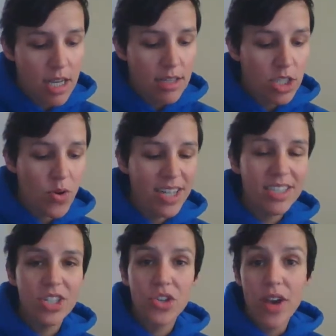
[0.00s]
so as
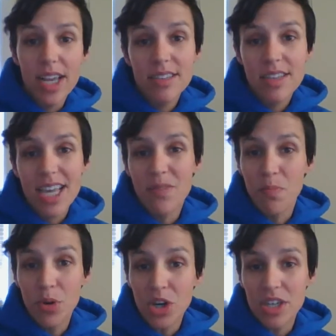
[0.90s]
to translate
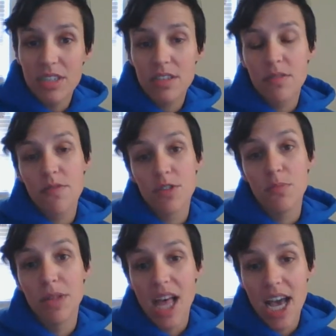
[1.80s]
books for the
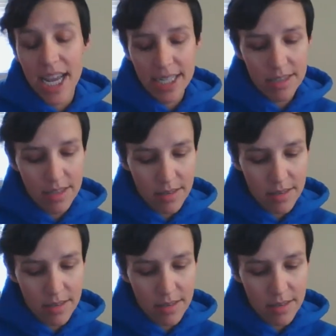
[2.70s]
blind.